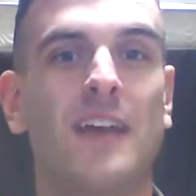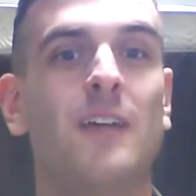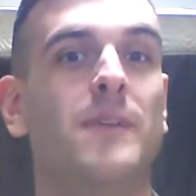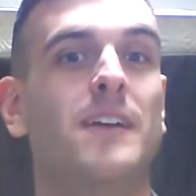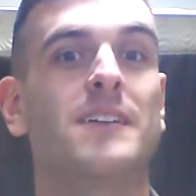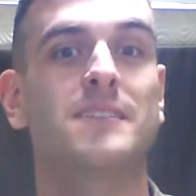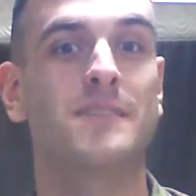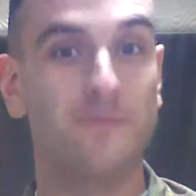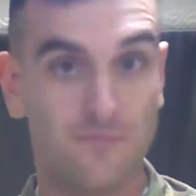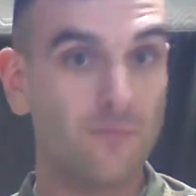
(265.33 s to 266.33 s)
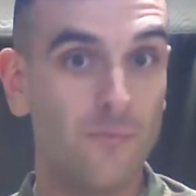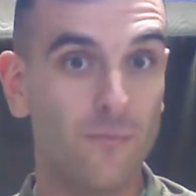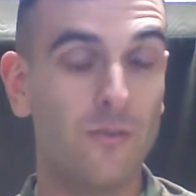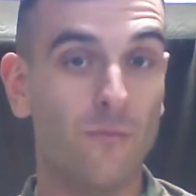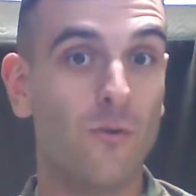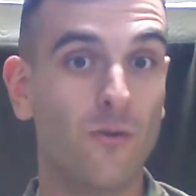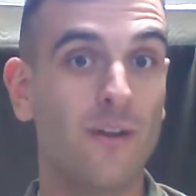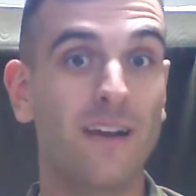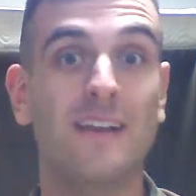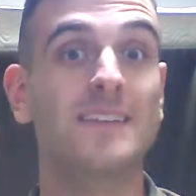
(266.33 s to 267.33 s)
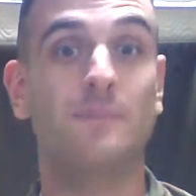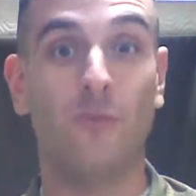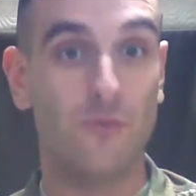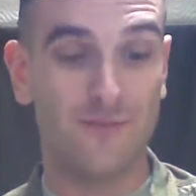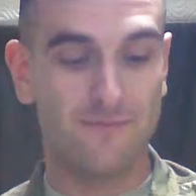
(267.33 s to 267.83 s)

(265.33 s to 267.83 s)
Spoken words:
helping us win the war and getting support.